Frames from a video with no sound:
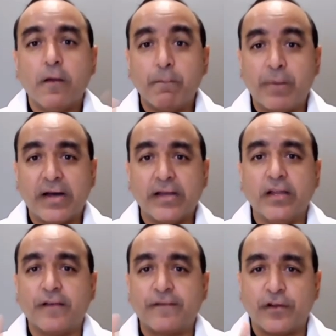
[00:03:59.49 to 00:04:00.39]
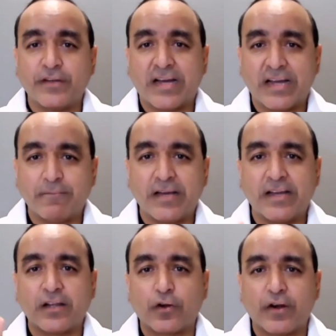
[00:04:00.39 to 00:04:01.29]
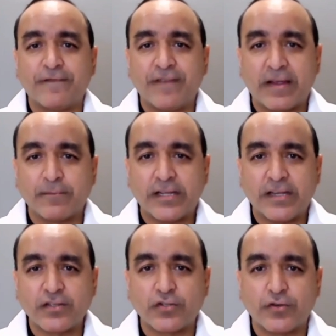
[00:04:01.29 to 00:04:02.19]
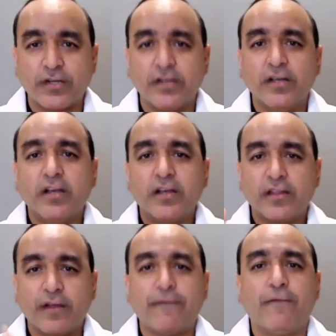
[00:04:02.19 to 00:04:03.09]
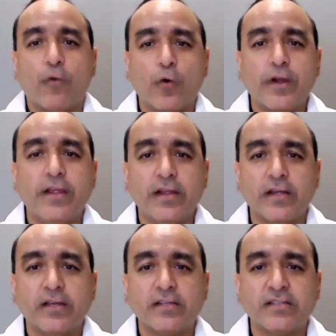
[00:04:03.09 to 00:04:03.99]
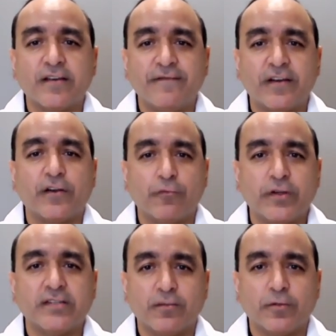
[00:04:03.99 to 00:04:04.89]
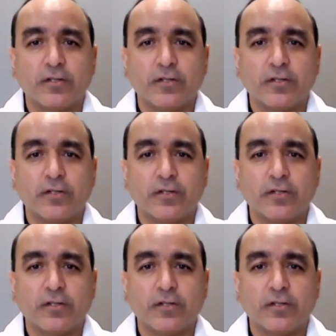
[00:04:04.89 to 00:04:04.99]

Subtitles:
But if diabetic or have family history, then 40 is very reasonable.